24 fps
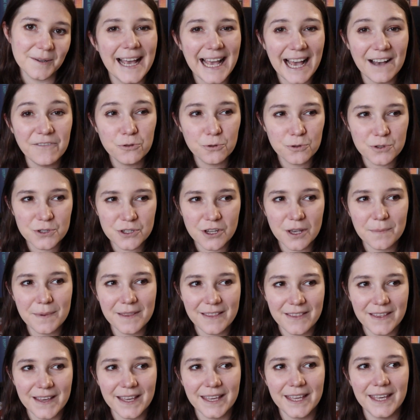I have also
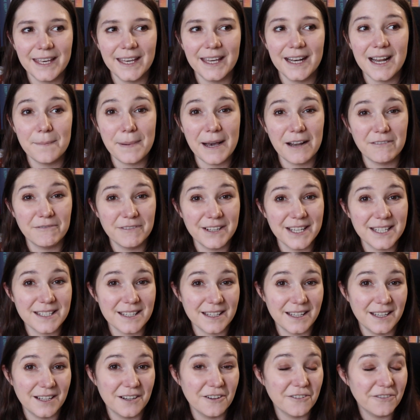been thinking about
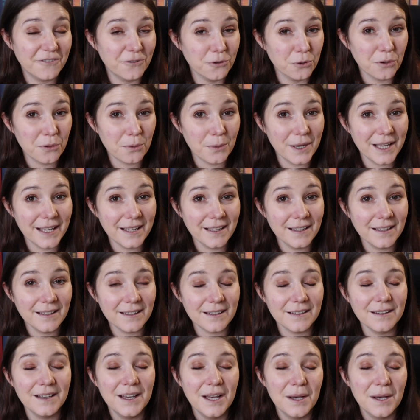reading Fourth Wing